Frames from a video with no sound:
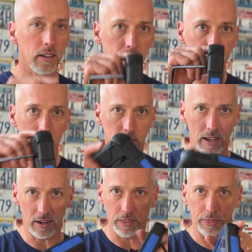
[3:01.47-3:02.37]
It's
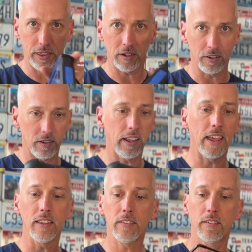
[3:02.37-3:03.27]
got a thicker
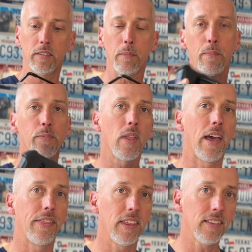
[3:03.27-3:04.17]
case. I
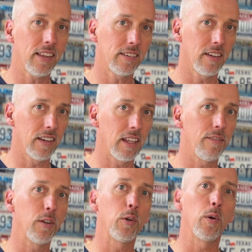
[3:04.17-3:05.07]
think that's going to give
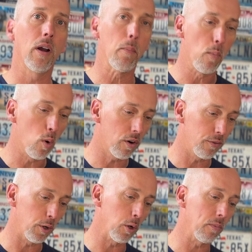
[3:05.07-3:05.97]
you more
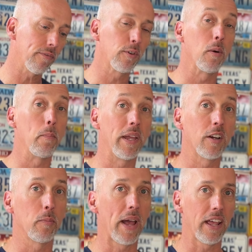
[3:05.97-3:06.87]
room for a
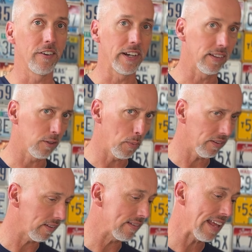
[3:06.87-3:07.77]
bigger battery. It's
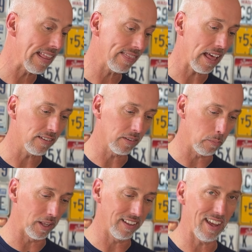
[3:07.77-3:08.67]
almost a 10,000
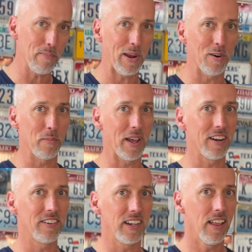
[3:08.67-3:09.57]
milliamp hour
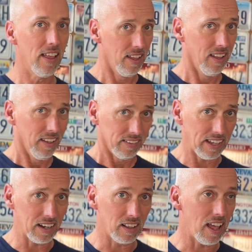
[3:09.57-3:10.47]
battery. It's
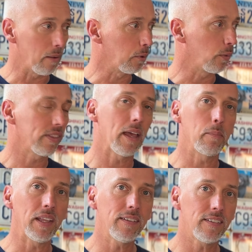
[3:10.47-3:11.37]
got a lot, but what that
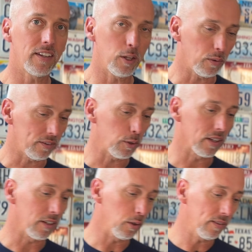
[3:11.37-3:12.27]
means to you is you can
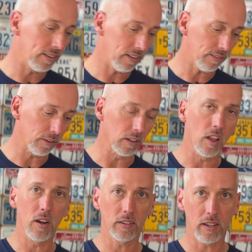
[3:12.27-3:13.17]
use this for a
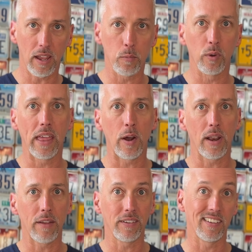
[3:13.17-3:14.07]
long time without
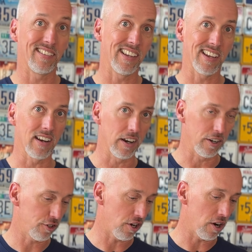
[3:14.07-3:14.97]
having to stick it on a
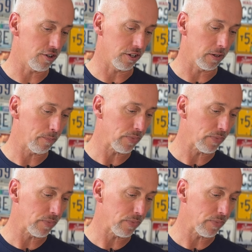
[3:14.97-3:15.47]
charger.